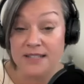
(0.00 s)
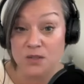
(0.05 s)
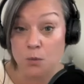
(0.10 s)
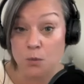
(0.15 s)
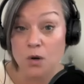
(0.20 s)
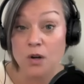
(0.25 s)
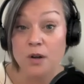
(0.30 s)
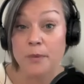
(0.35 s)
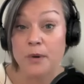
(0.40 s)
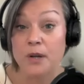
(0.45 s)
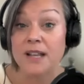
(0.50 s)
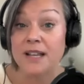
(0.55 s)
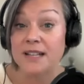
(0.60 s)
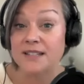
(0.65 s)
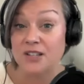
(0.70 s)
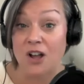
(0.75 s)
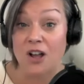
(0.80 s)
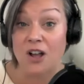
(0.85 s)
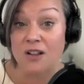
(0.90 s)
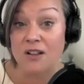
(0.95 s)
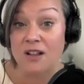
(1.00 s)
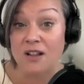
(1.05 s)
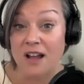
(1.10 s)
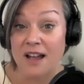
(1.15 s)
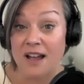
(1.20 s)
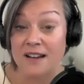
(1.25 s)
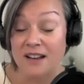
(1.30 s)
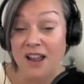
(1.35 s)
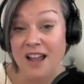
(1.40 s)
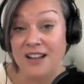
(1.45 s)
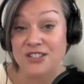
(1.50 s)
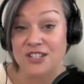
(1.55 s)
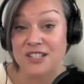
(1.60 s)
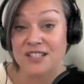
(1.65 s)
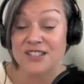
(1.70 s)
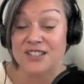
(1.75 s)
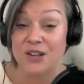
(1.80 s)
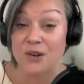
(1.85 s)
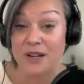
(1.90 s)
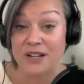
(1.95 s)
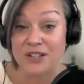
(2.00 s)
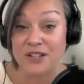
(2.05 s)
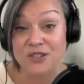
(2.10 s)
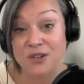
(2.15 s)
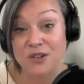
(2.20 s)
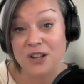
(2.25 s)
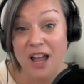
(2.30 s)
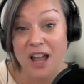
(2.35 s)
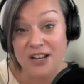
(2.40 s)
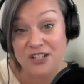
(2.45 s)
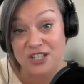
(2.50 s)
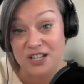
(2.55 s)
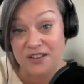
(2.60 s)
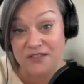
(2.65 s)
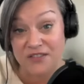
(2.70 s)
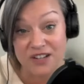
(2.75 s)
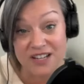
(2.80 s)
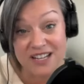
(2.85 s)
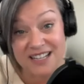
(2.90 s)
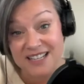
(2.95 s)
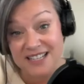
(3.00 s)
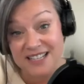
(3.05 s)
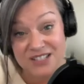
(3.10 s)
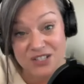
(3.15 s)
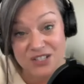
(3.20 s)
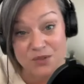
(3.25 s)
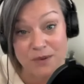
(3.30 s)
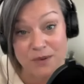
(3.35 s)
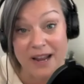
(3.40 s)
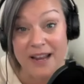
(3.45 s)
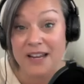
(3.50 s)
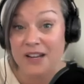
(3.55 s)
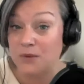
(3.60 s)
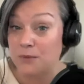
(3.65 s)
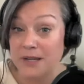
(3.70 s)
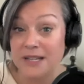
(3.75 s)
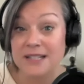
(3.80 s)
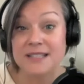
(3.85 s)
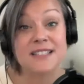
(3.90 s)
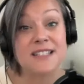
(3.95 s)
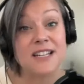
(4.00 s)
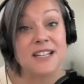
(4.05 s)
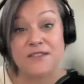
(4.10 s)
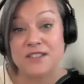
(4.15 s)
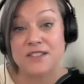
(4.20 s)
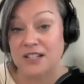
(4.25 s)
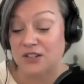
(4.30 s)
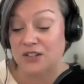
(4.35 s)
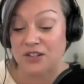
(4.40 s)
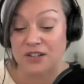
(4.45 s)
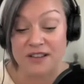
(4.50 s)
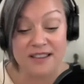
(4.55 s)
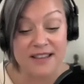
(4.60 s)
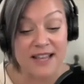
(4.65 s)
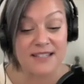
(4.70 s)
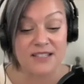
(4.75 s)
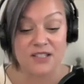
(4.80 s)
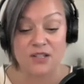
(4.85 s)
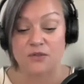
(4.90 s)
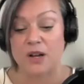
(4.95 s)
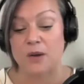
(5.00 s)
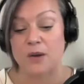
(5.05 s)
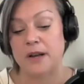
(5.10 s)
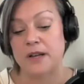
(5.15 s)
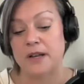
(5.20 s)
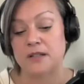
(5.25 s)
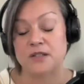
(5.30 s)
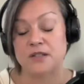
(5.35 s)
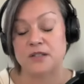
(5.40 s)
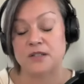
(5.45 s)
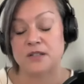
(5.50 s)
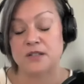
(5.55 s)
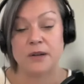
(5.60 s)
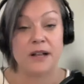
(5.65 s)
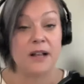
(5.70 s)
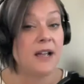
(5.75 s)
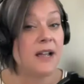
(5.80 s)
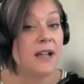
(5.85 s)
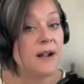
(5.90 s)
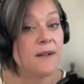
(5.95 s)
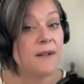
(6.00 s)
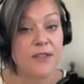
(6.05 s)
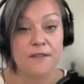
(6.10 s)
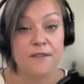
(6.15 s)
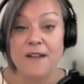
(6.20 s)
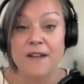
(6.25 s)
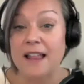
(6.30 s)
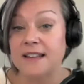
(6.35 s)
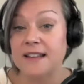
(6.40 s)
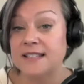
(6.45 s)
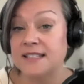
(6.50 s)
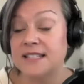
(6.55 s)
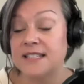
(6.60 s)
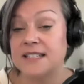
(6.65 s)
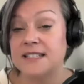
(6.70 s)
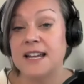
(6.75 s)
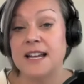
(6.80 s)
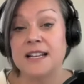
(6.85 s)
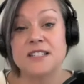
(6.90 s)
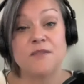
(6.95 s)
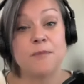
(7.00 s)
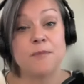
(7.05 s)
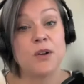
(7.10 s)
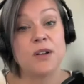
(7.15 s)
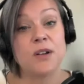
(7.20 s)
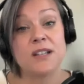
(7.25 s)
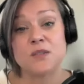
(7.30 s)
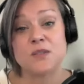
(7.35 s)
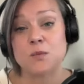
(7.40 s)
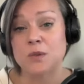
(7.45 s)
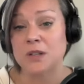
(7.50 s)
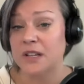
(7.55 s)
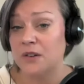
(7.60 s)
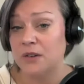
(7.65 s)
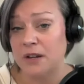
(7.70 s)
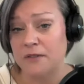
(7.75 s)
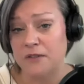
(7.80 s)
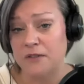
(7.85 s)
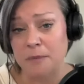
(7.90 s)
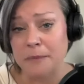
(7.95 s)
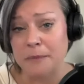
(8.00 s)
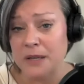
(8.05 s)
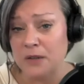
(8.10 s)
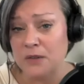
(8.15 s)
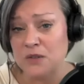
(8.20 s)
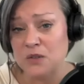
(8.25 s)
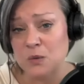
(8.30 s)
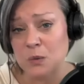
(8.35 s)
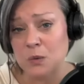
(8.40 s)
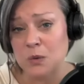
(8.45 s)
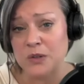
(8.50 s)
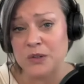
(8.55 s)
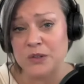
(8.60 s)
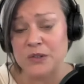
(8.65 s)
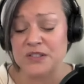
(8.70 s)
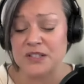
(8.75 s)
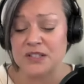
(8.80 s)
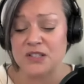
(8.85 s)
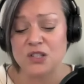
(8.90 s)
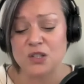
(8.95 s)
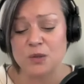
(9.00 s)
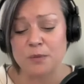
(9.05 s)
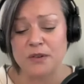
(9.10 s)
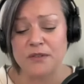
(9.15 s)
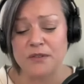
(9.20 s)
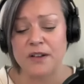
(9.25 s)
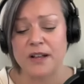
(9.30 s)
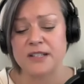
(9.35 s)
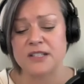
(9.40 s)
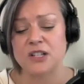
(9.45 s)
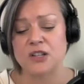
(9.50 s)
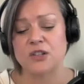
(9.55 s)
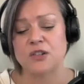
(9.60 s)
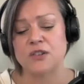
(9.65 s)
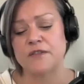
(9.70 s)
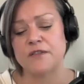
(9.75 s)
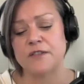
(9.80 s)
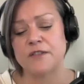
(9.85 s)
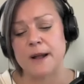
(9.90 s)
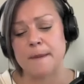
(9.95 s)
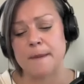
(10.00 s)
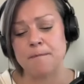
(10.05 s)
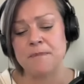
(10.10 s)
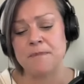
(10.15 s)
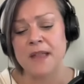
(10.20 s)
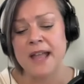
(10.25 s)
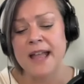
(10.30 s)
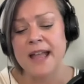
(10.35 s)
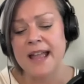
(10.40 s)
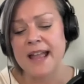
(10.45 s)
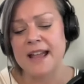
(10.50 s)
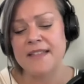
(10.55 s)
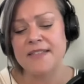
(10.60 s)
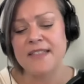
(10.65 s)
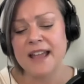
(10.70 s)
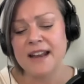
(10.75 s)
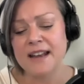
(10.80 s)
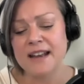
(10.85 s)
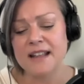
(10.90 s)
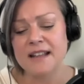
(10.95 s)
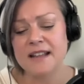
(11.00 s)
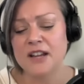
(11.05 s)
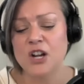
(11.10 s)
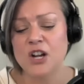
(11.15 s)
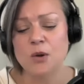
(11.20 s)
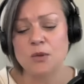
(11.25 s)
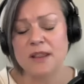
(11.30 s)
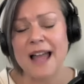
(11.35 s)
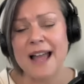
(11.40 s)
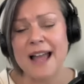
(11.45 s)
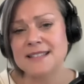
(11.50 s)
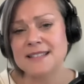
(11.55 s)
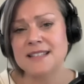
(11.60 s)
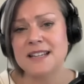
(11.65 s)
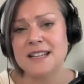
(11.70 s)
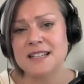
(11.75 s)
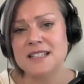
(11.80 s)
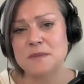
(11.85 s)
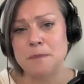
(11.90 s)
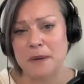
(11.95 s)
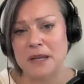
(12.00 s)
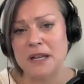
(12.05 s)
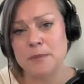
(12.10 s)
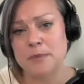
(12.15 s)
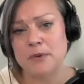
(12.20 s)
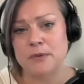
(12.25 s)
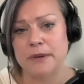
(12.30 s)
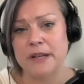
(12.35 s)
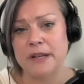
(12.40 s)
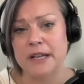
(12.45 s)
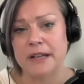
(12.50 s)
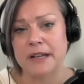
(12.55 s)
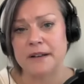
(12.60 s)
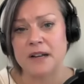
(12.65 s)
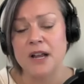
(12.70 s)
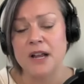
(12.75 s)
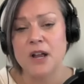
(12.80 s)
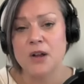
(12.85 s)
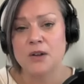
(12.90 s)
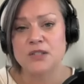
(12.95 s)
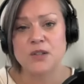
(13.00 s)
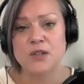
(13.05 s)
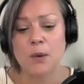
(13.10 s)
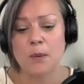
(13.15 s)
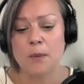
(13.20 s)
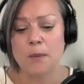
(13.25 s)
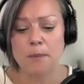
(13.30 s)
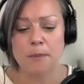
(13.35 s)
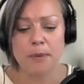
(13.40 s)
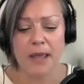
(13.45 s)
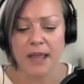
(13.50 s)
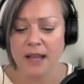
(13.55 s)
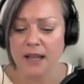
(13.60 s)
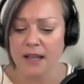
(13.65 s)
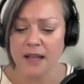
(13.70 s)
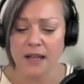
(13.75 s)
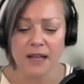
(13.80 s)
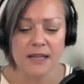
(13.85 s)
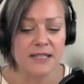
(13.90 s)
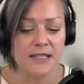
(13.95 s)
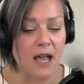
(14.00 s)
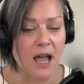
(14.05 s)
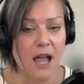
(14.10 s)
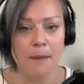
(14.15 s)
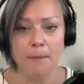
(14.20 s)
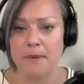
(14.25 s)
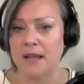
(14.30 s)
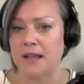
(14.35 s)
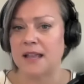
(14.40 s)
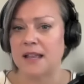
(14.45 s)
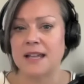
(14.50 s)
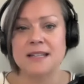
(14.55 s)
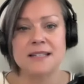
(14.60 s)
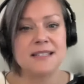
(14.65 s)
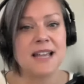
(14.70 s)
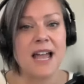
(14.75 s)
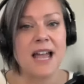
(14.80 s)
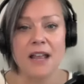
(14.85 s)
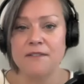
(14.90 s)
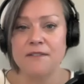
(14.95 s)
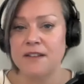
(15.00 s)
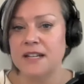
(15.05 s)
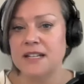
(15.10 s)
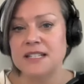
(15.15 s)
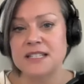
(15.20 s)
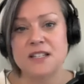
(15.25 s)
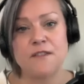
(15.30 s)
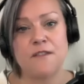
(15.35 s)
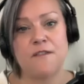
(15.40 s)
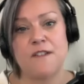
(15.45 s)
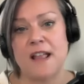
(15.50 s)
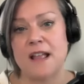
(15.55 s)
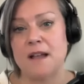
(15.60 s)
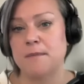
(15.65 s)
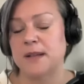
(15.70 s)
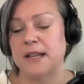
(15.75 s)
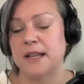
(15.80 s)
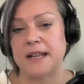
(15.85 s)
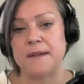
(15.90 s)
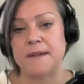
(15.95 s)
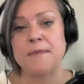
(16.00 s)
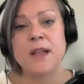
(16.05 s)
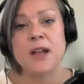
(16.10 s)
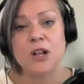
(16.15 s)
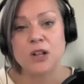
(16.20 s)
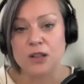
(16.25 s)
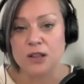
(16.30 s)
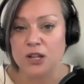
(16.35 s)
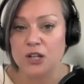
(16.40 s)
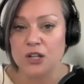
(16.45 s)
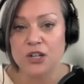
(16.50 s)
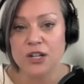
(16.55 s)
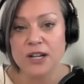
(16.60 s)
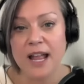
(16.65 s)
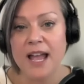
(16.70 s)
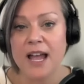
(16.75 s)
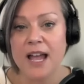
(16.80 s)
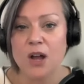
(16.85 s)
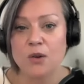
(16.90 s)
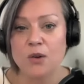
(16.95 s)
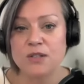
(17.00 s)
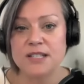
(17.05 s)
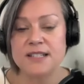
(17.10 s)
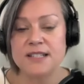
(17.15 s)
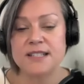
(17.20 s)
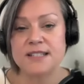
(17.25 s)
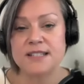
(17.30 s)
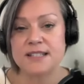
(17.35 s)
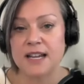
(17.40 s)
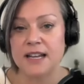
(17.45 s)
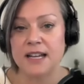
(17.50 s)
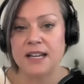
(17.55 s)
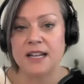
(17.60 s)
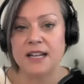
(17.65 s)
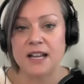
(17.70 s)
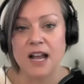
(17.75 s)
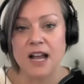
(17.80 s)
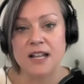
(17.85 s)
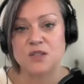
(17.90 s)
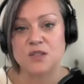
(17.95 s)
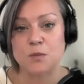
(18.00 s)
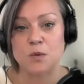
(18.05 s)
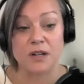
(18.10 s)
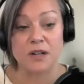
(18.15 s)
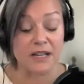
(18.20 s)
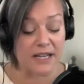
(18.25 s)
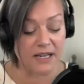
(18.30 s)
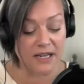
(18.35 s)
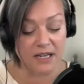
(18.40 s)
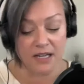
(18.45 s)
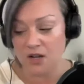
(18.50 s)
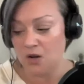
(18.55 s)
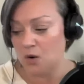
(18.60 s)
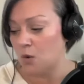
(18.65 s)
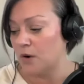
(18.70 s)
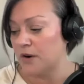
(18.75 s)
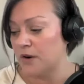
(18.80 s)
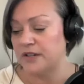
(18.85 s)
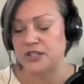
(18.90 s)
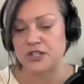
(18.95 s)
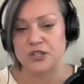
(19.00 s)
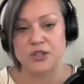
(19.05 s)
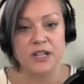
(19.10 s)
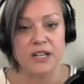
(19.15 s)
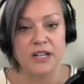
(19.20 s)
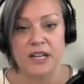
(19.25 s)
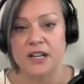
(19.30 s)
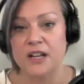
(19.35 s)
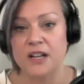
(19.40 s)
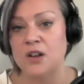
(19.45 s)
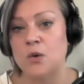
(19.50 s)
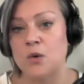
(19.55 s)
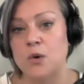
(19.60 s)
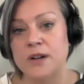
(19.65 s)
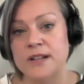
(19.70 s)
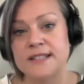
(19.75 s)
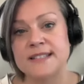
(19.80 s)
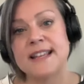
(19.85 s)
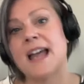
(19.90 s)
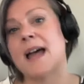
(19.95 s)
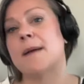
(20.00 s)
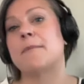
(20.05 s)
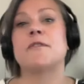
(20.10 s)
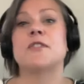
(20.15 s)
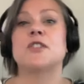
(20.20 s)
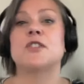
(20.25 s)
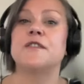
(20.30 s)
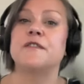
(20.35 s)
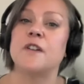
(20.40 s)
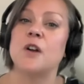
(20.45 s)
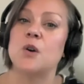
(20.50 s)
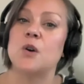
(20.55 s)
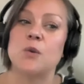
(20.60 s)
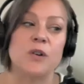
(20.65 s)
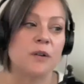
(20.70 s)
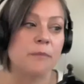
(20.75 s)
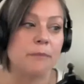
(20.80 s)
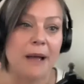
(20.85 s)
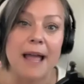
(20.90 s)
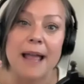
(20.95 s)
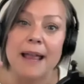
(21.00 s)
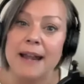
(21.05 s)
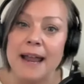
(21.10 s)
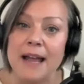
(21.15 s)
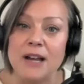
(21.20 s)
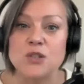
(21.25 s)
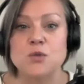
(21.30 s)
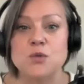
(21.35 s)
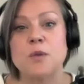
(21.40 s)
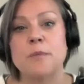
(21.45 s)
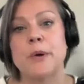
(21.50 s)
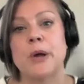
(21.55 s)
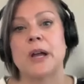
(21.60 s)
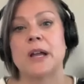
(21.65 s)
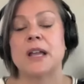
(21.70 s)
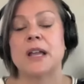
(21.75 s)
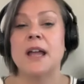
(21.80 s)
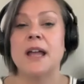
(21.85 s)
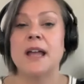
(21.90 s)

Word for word: a workbook it's all on logic so intro to logic if your kid needs to write and read stuff to learn that's a great way to do it the fallacy detective book is really great for middle schoolers it's super fun to learn from and then you know lastly is be a berean so pick a topic and dive in as a family learn how to study god's word get a concordance you can get a concordance app for your phone or buy an actual book